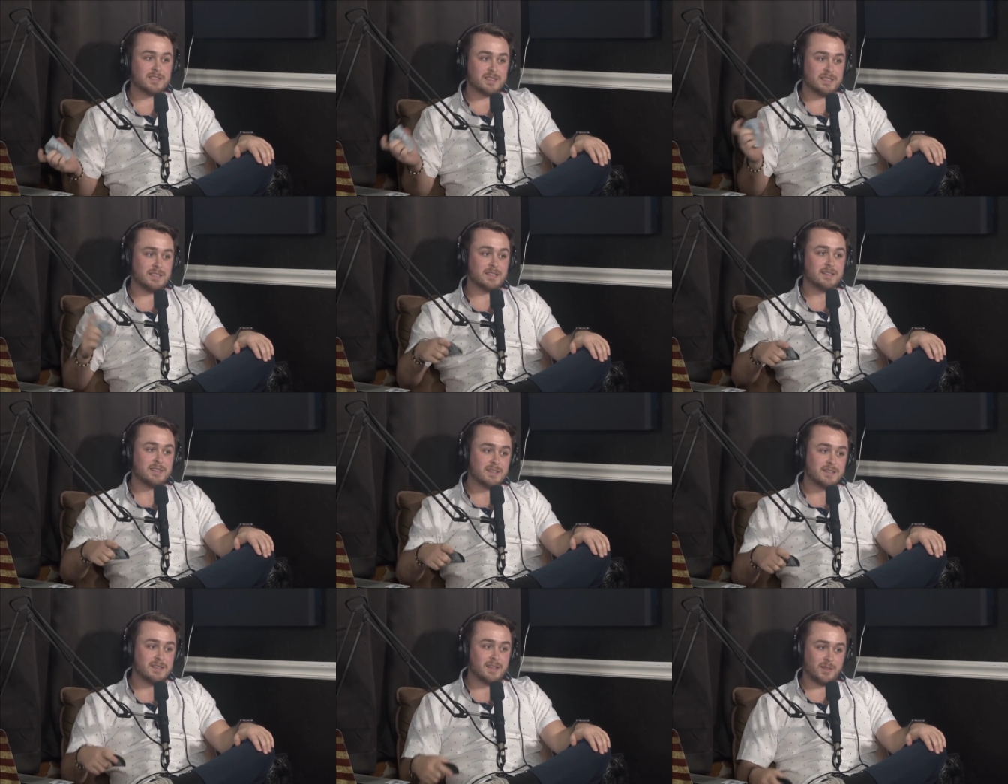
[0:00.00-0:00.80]
seed
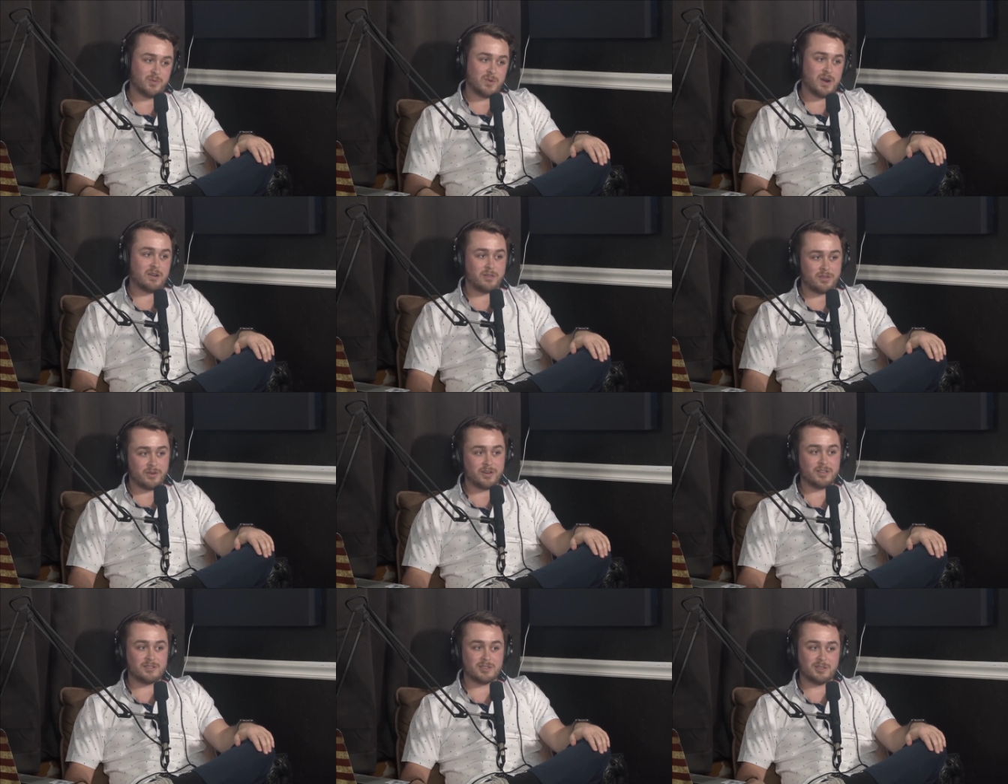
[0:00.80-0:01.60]
in the round of
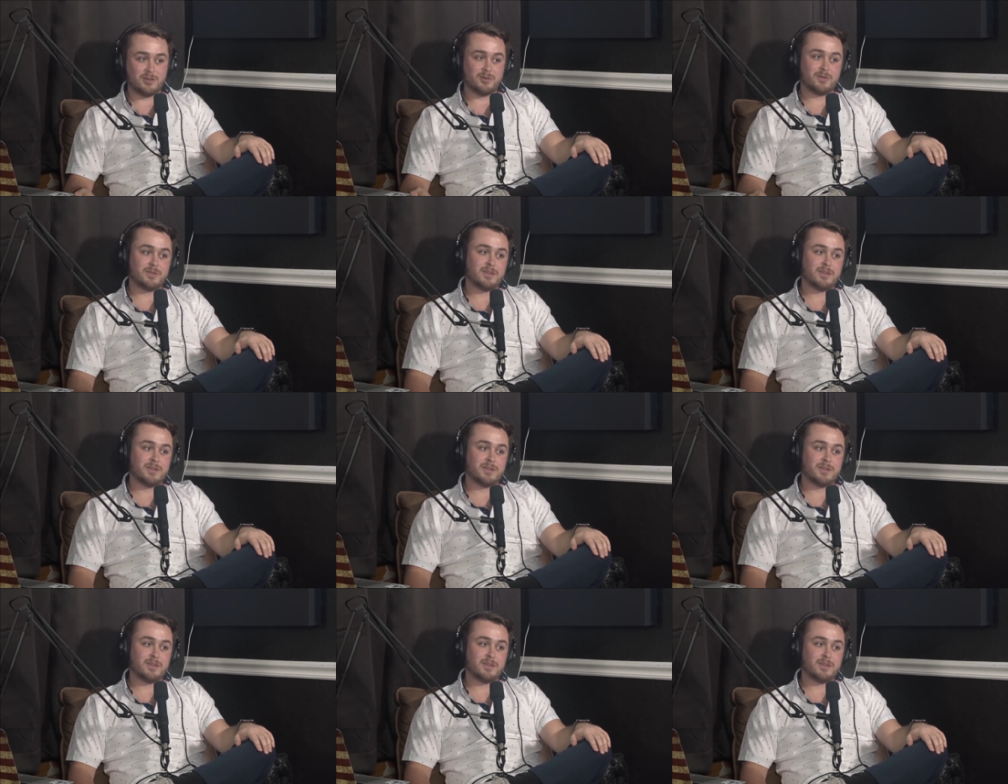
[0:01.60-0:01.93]
32.